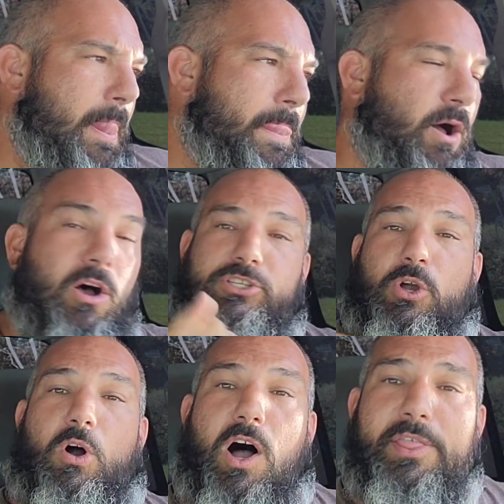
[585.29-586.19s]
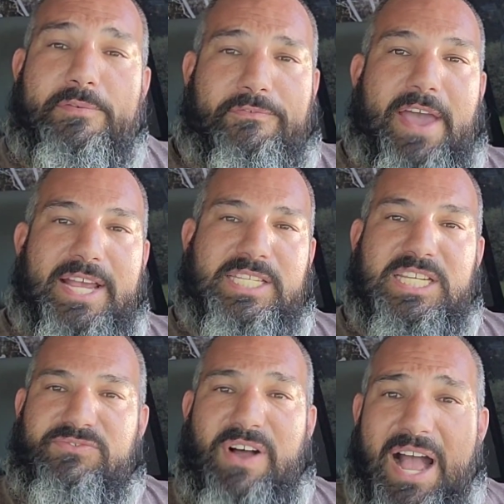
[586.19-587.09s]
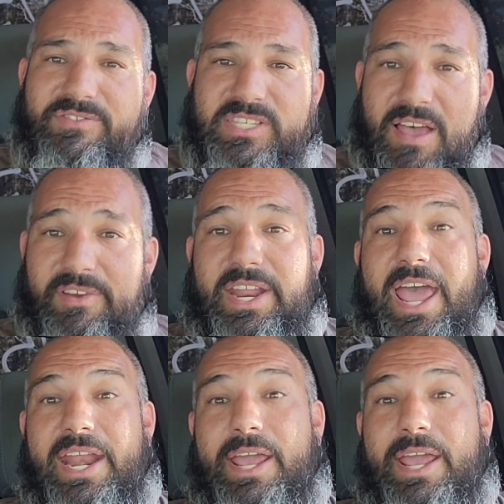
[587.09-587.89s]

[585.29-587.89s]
Now, also, all the fastest 5.7